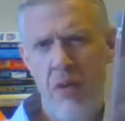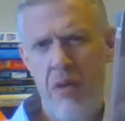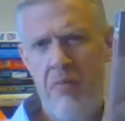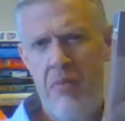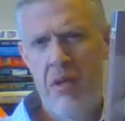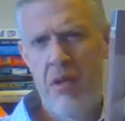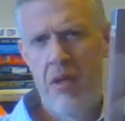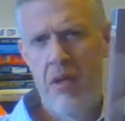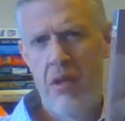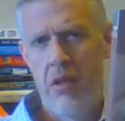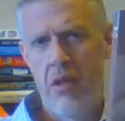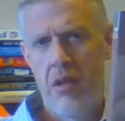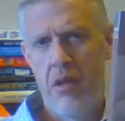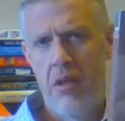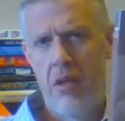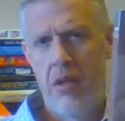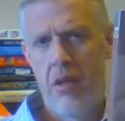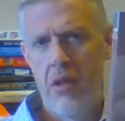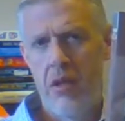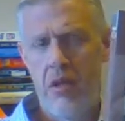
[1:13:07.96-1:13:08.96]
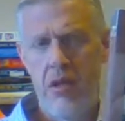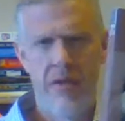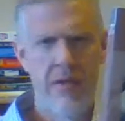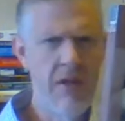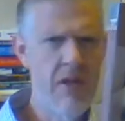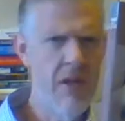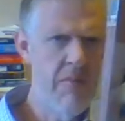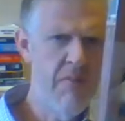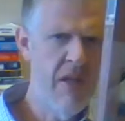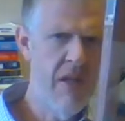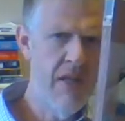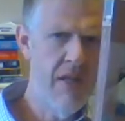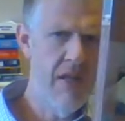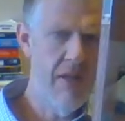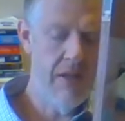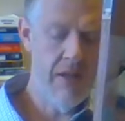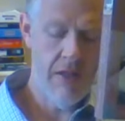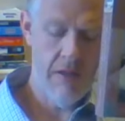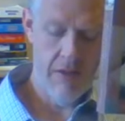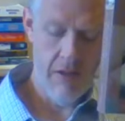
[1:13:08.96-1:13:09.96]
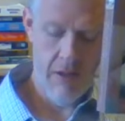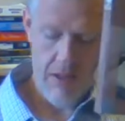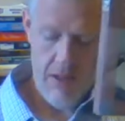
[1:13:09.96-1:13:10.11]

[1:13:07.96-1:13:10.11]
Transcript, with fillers: with me? Is there anybody out there?